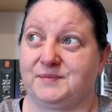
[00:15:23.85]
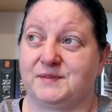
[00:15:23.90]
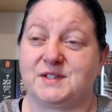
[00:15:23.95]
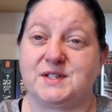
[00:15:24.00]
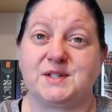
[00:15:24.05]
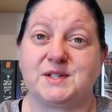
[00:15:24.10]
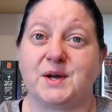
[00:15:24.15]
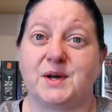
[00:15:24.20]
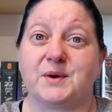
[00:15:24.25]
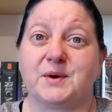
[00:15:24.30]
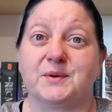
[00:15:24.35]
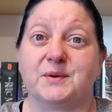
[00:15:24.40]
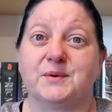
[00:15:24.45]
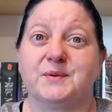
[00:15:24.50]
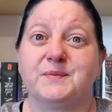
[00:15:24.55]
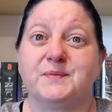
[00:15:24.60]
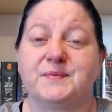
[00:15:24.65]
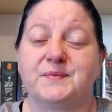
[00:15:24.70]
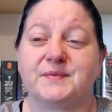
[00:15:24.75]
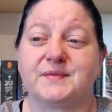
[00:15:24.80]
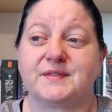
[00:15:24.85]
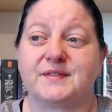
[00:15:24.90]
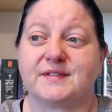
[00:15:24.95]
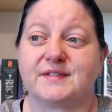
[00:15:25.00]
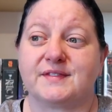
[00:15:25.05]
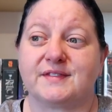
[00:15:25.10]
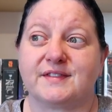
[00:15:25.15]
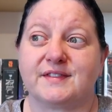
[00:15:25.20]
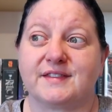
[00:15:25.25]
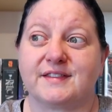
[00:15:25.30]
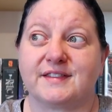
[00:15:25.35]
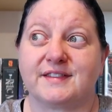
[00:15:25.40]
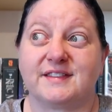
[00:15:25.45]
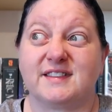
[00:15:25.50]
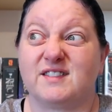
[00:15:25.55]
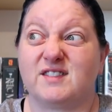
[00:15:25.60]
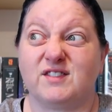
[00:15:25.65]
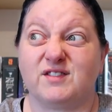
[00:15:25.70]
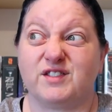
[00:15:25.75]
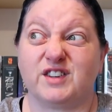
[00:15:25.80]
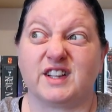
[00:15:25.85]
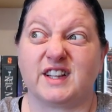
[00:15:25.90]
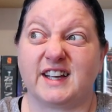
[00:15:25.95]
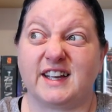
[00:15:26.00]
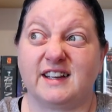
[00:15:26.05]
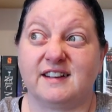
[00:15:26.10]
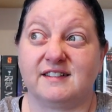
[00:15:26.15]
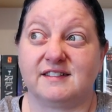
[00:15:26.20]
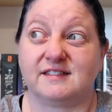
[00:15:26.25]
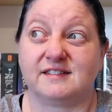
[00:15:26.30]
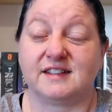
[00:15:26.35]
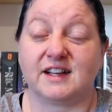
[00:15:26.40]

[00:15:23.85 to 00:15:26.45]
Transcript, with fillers: So really,